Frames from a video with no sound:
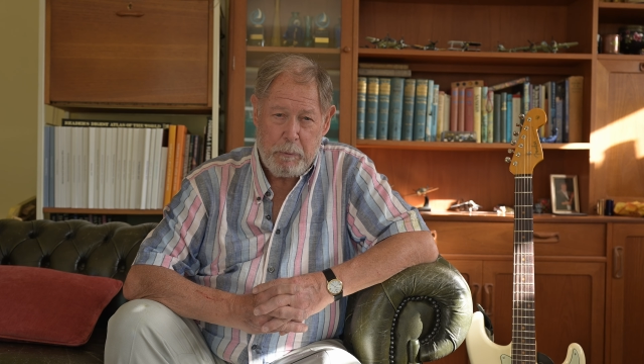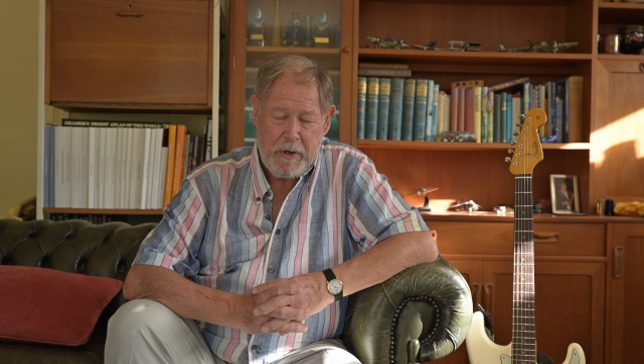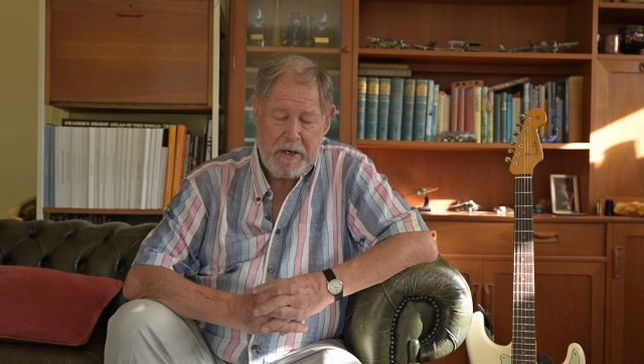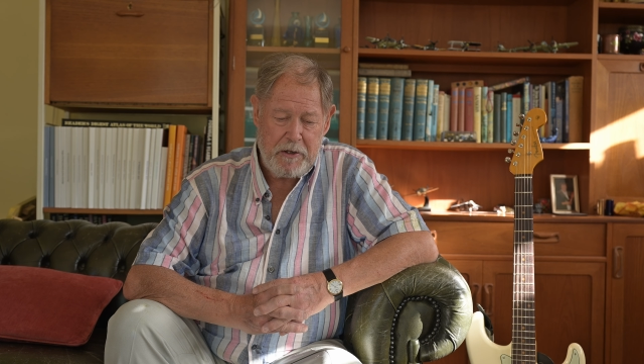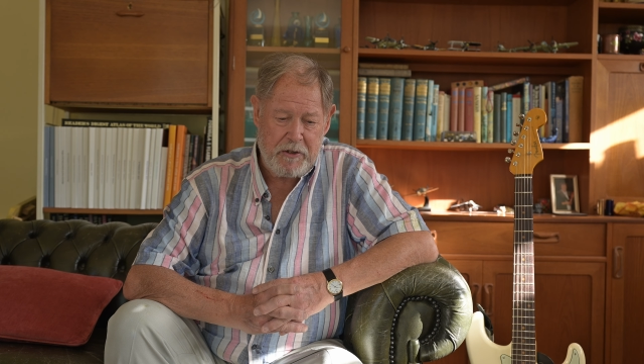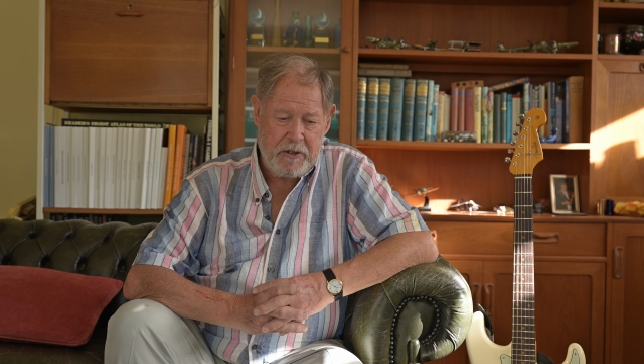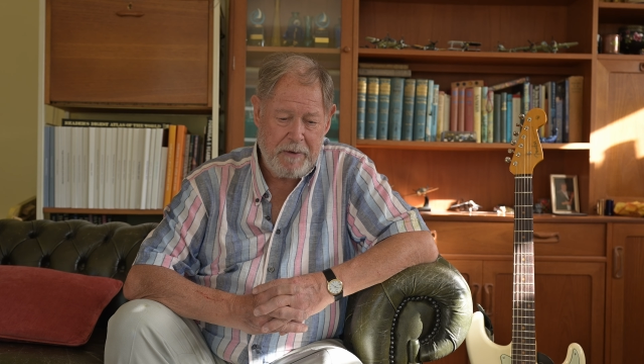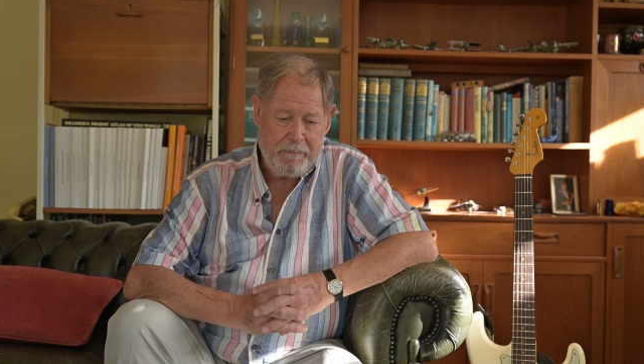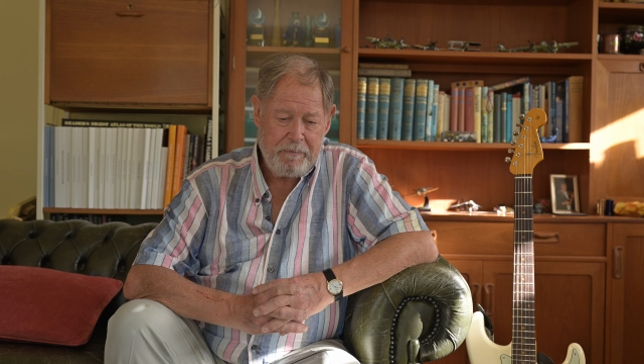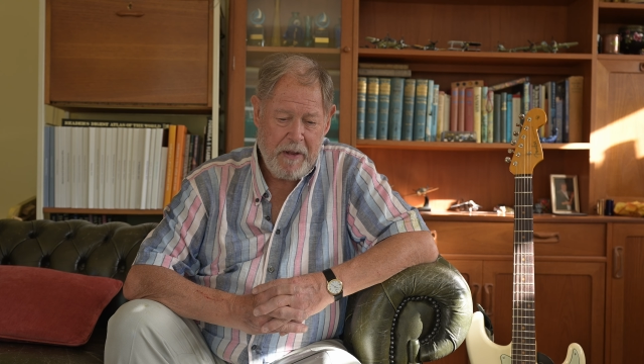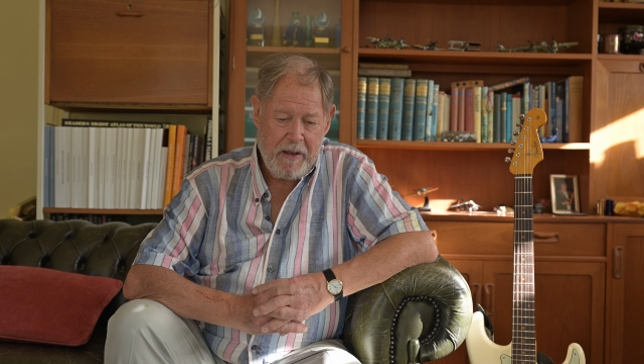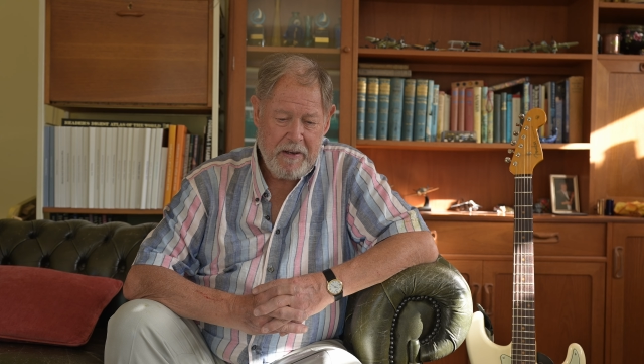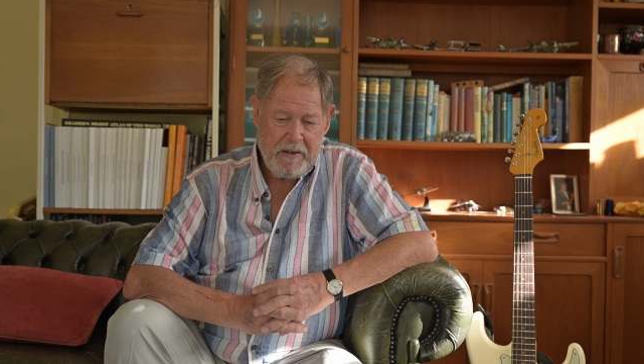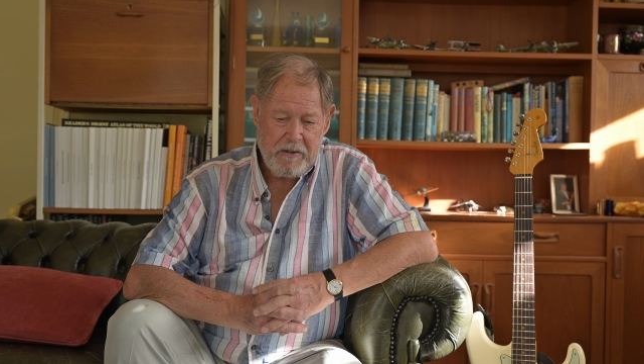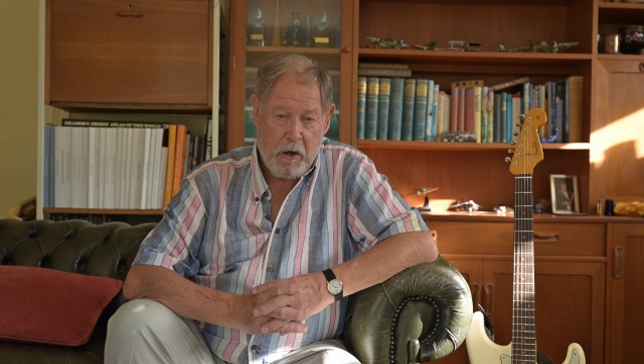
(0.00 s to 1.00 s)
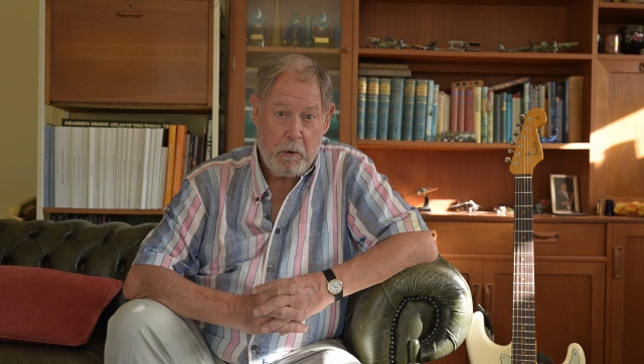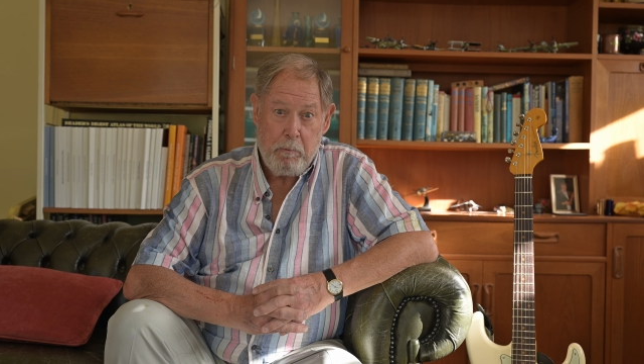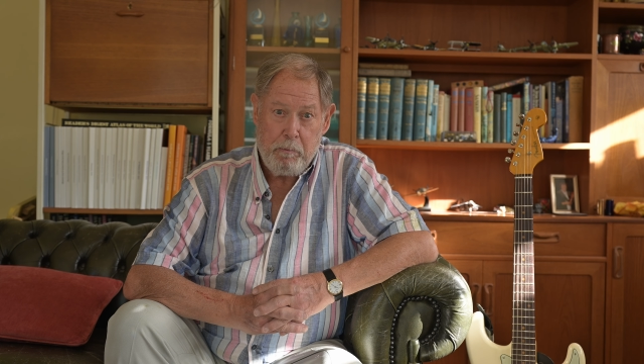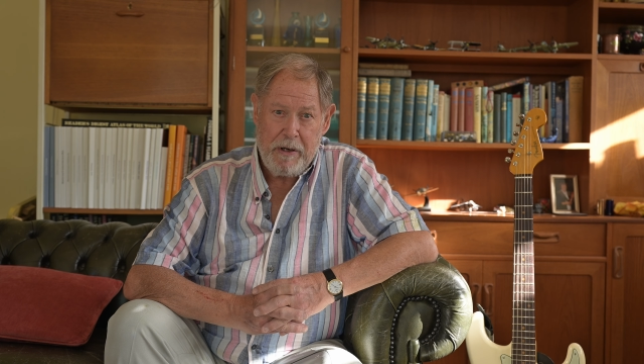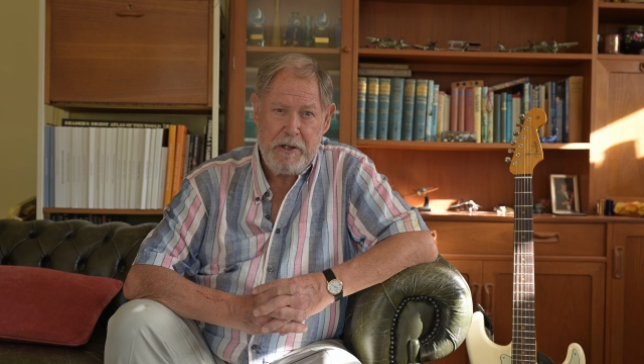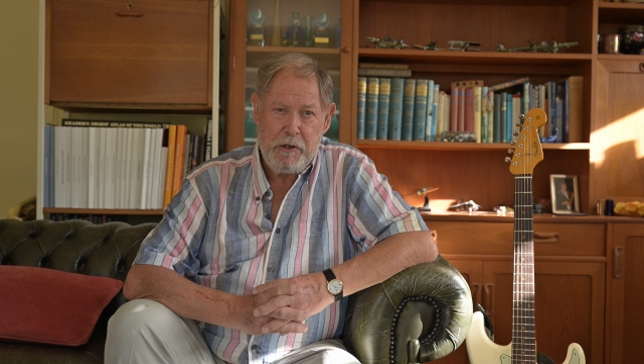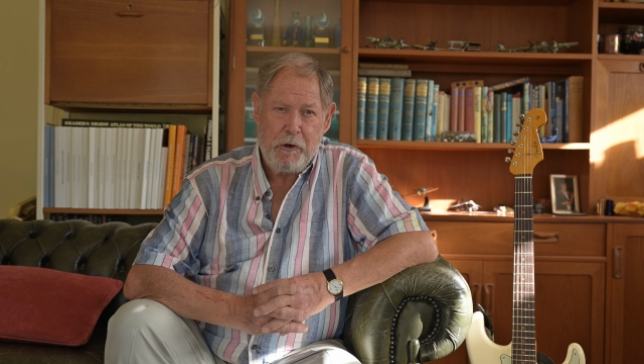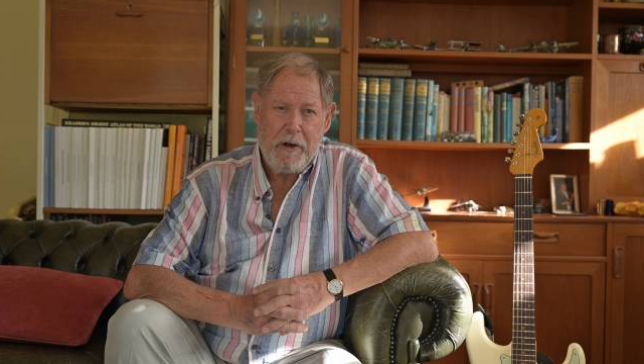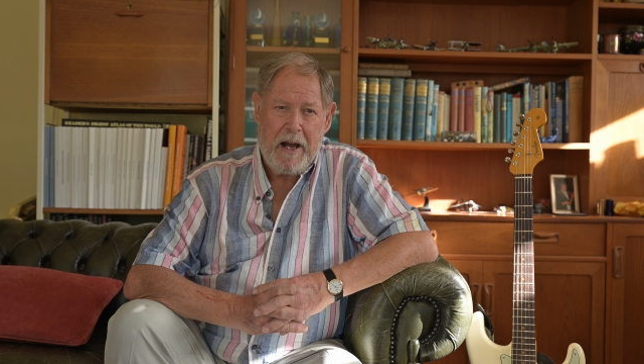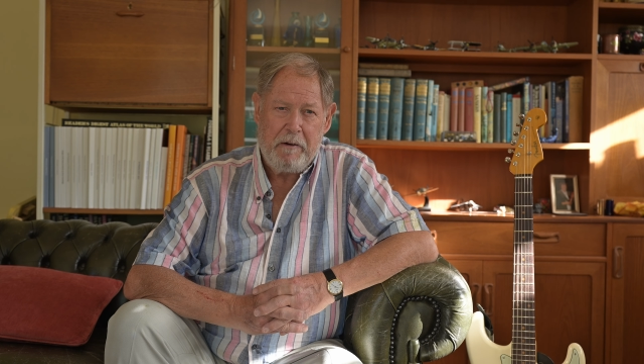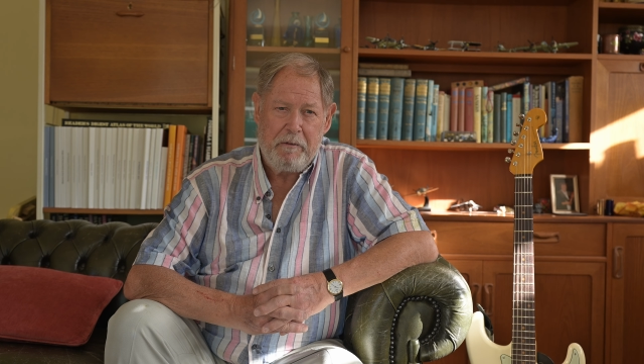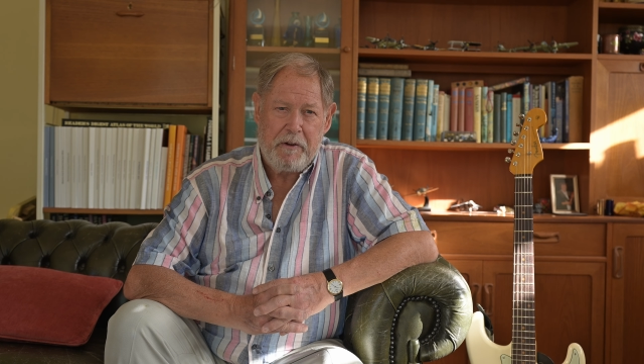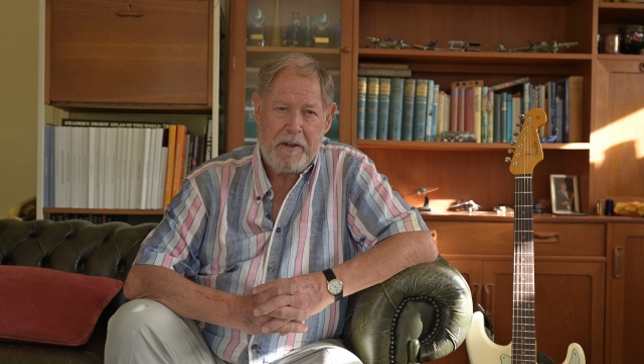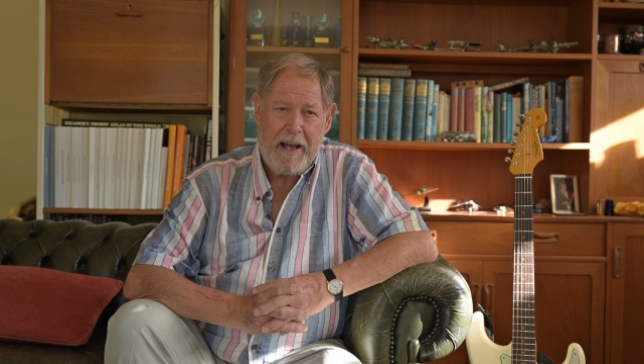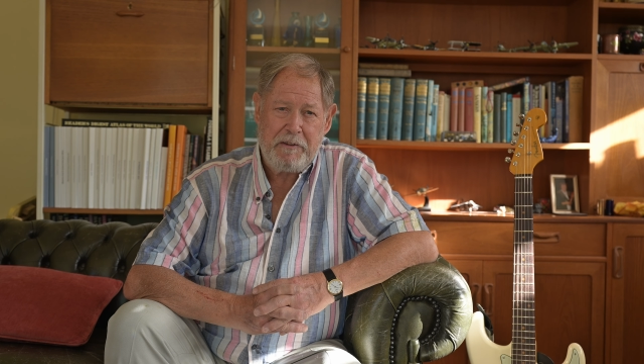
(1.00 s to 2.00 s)
weeks, so please look out
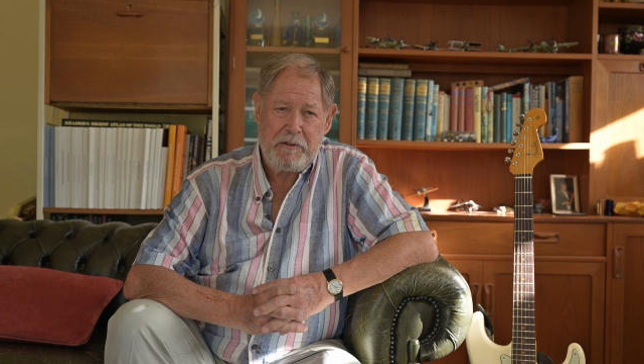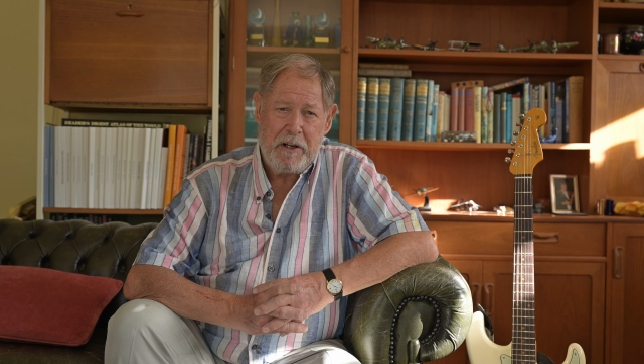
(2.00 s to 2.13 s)
for that.